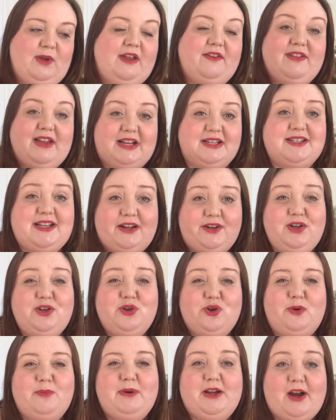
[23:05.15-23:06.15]
If that's how you
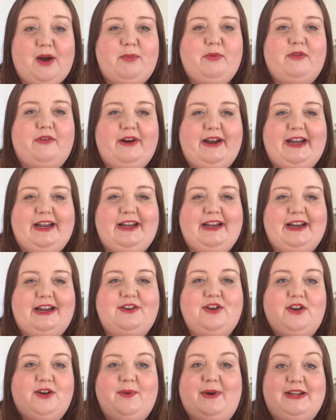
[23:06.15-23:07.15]
normally operate, I
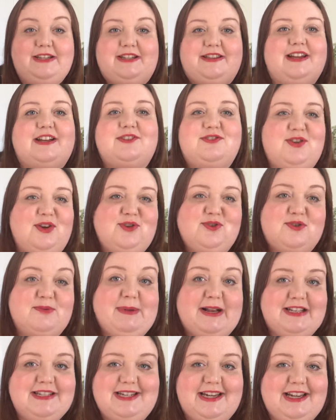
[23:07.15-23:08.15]
don't know why I did that so
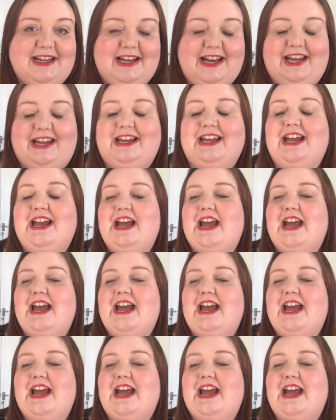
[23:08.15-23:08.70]
dramatically.